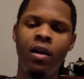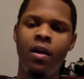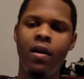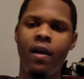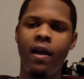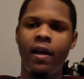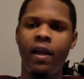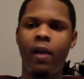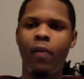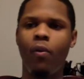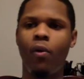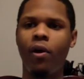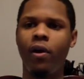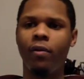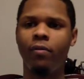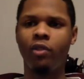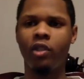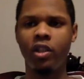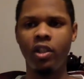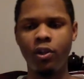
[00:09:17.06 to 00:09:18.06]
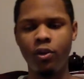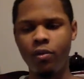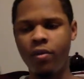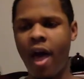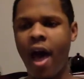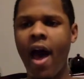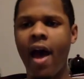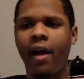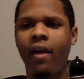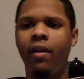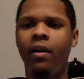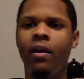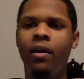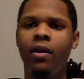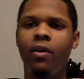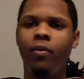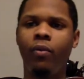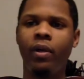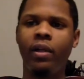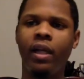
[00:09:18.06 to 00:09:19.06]
and they want him to do that,
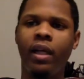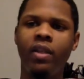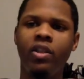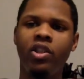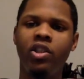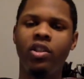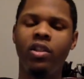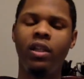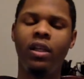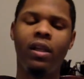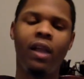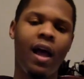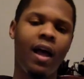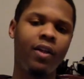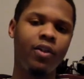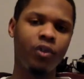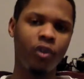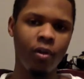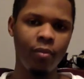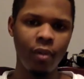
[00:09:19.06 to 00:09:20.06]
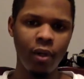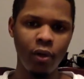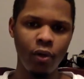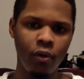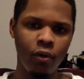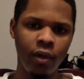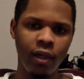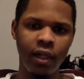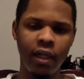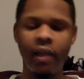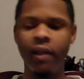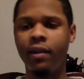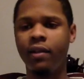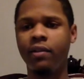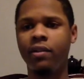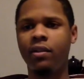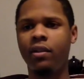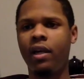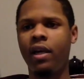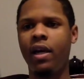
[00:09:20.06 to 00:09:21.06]
when they just need Lonzo to be who he
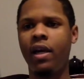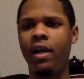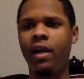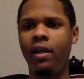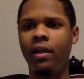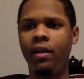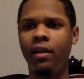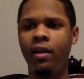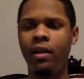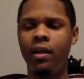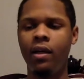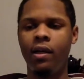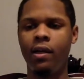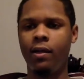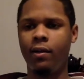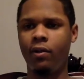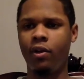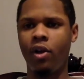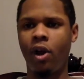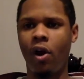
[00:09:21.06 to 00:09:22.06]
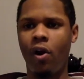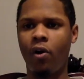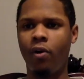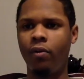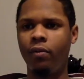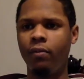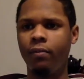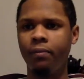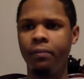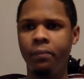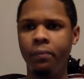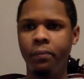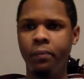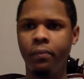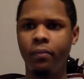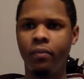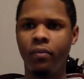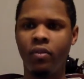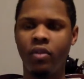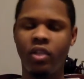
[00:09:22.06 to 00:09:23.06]
is and, you know,
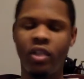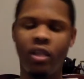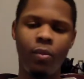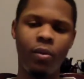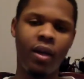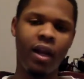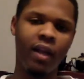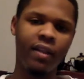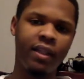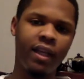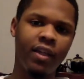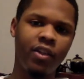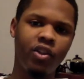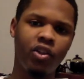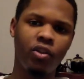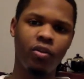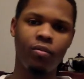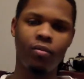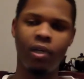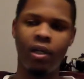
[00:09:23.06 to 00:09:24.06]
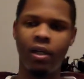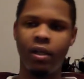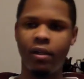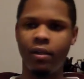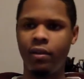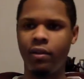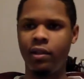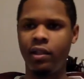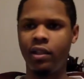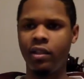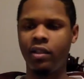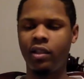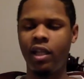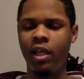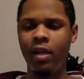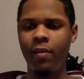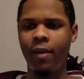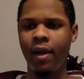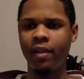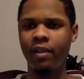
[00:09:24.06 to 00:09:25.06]
see where that takes you. But this
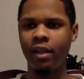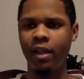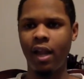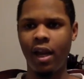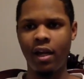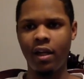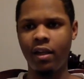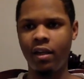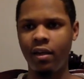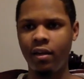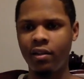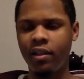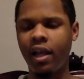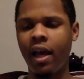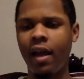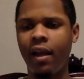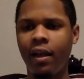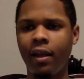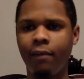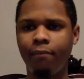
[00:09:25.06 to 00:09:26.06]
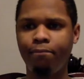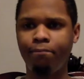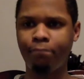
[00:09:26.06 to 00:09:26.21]
team has a lot of young talent.